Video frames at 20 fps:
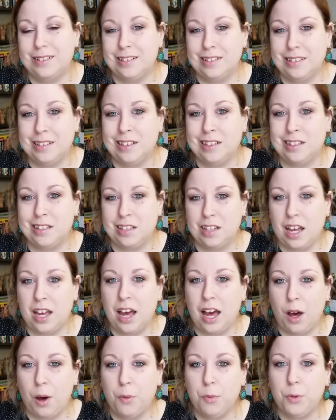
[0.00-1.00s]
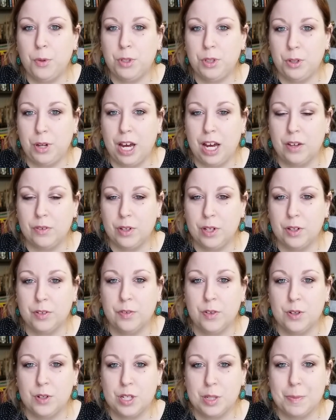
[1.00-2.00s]
it's helpful to have
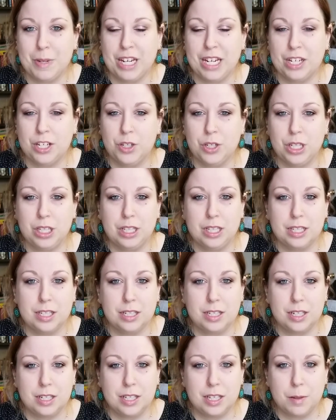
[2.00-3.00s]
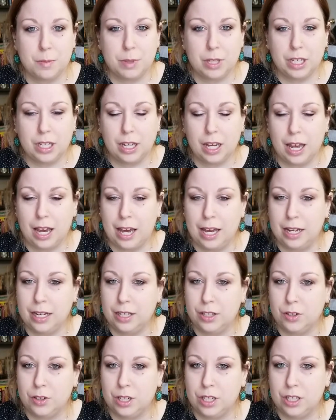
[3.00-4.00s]
earphones because you can listen to something
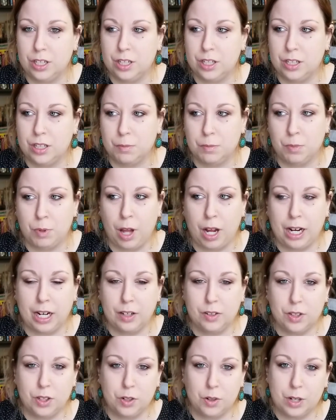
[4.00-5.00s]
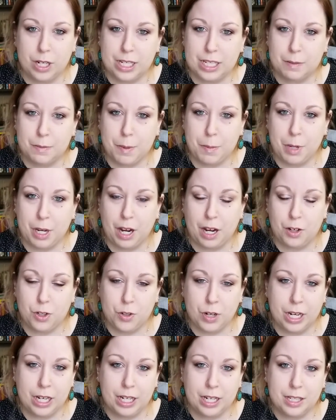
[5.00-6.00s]
and you can block out the noise and maybe
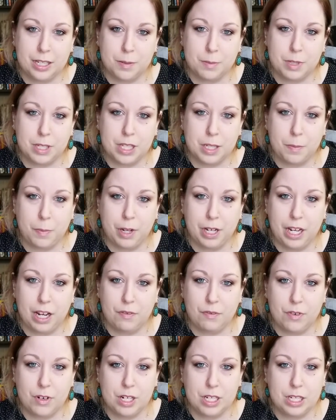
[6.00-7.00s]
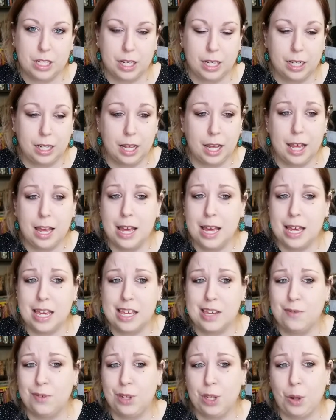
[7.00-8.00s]
try and get some sleep on that first night.
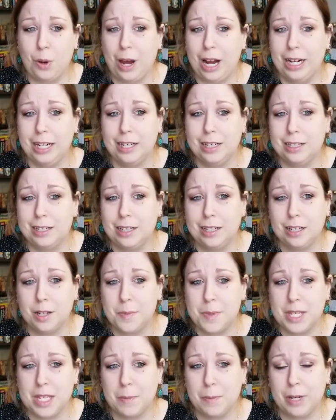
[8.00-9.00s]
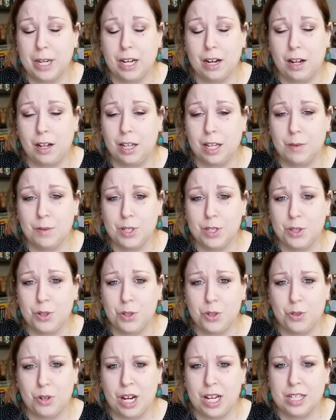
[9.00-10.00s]
Even though I didn't end up sleeping at all, I was too
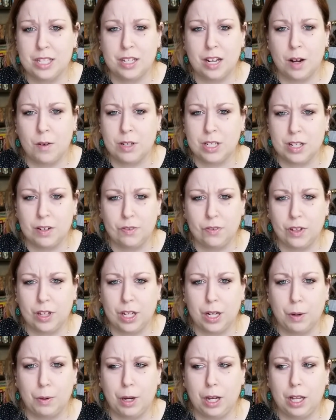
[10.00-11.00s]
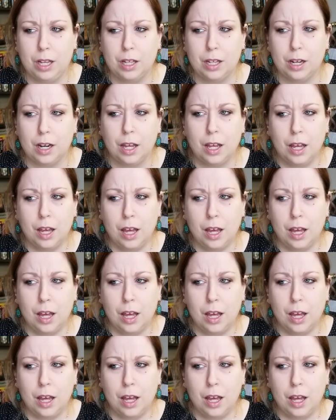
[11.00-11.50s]
stressed and I wasn't feeling well, and